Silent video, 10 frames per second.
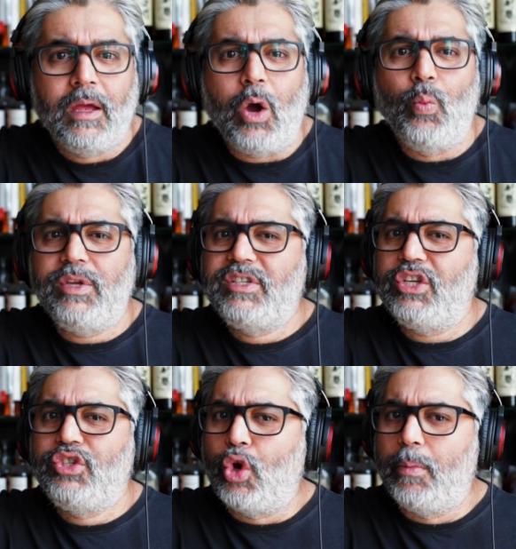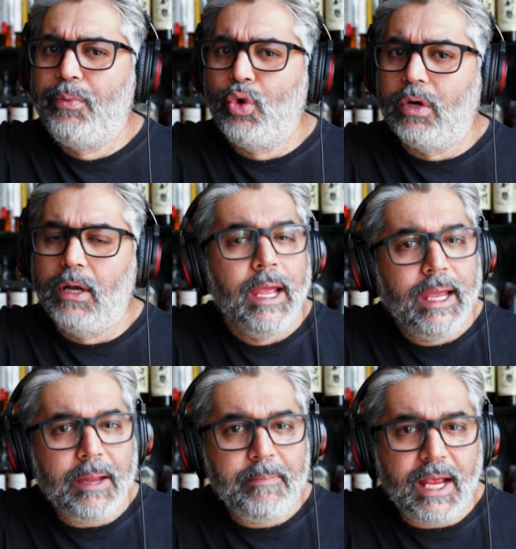A whiskey so brutal,
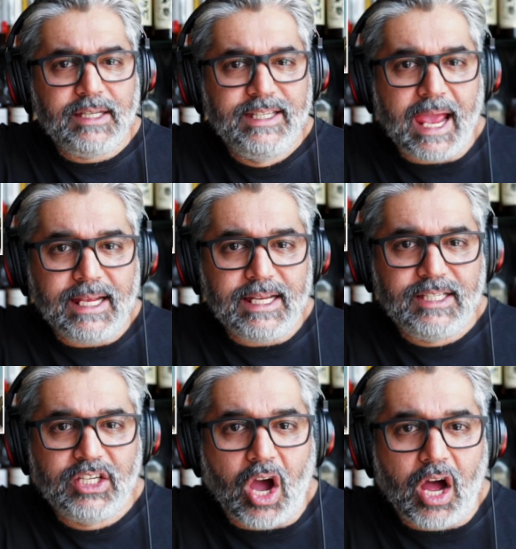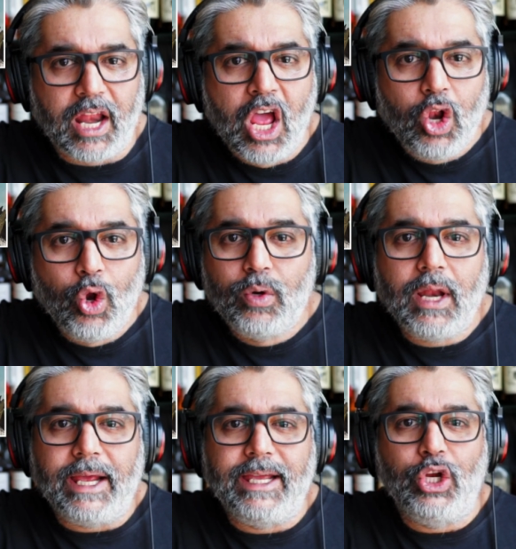it makes Genghis Khan look
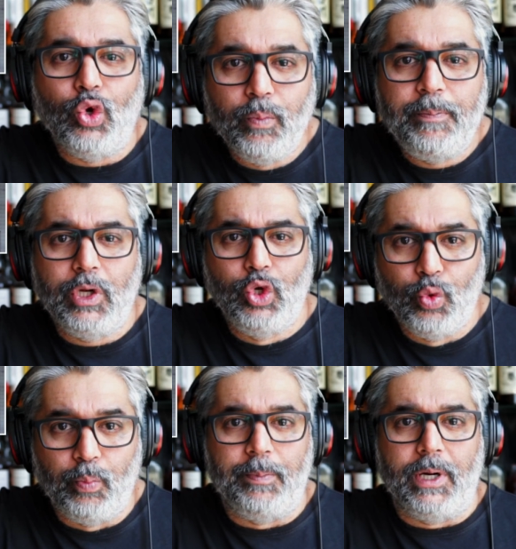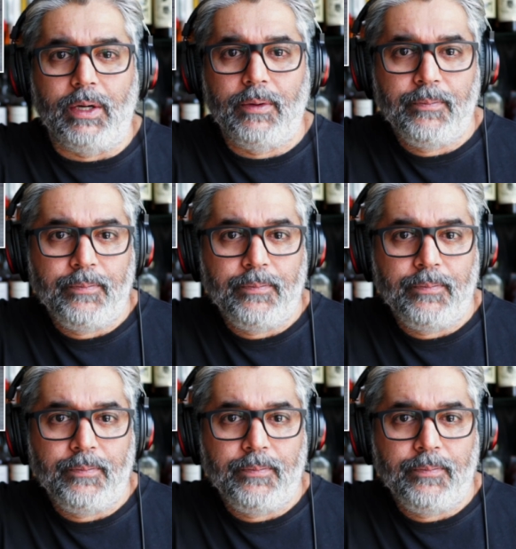like an Oompa